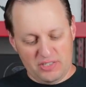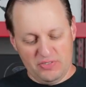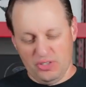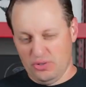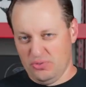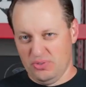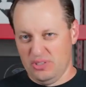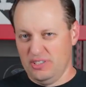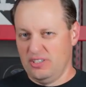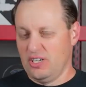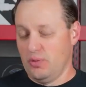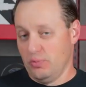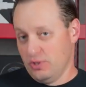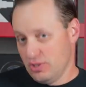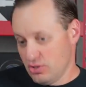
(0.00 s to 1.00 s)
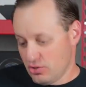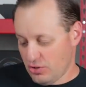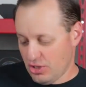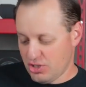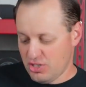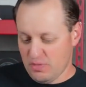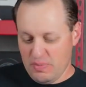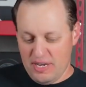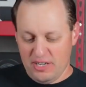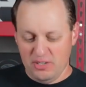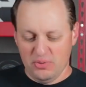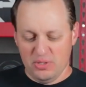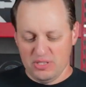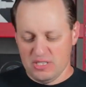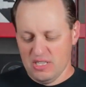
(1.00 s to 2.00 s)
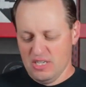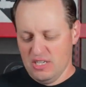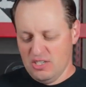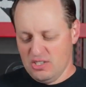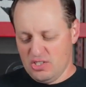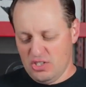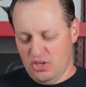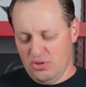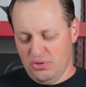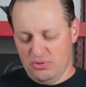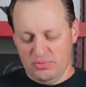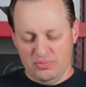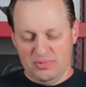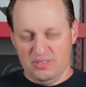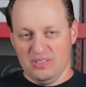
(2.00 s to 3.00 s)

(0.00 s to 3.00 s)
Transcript: they don't really come with instruction manuals. So